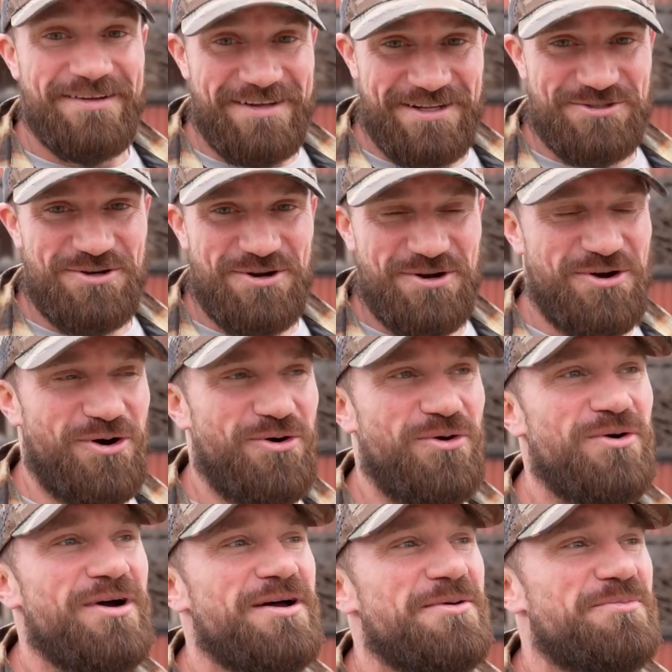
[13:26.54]
That's our
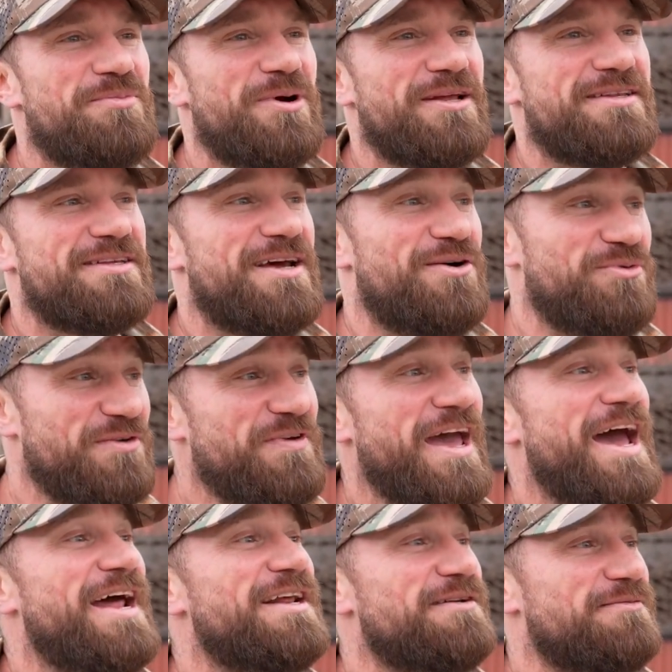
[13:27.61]
goal. But uh, we've
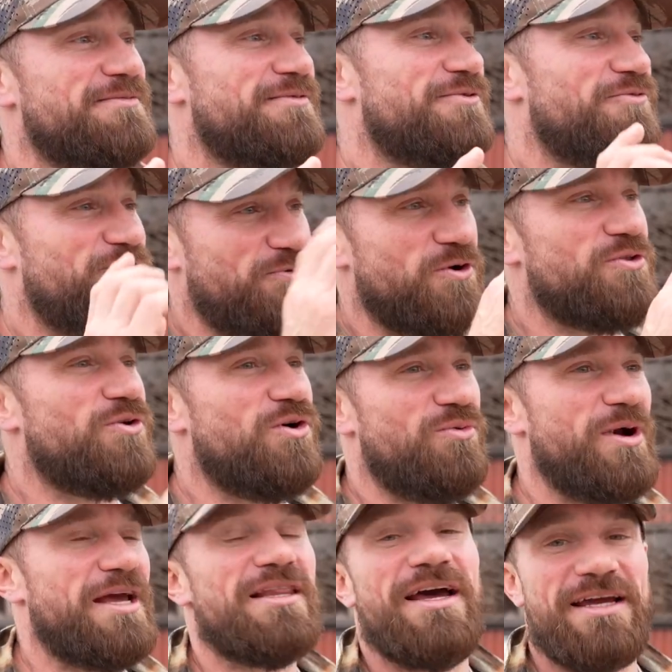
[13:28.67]
had it further
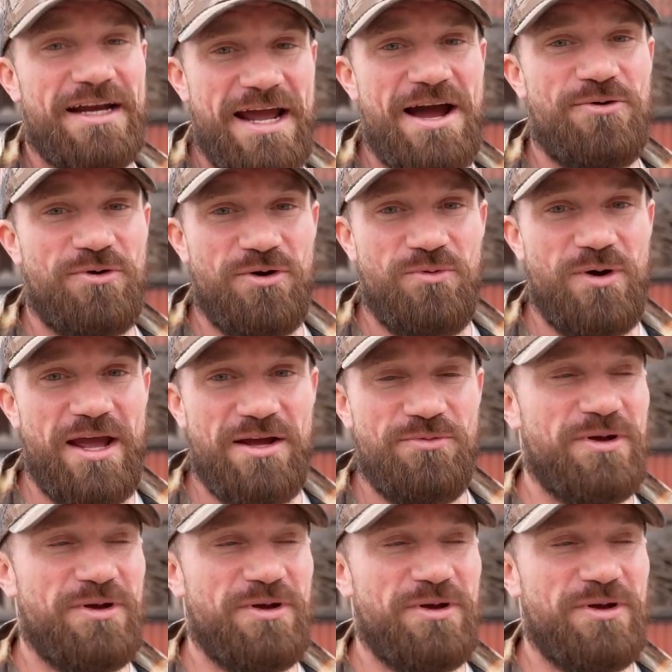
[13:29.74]
away, like an hour away.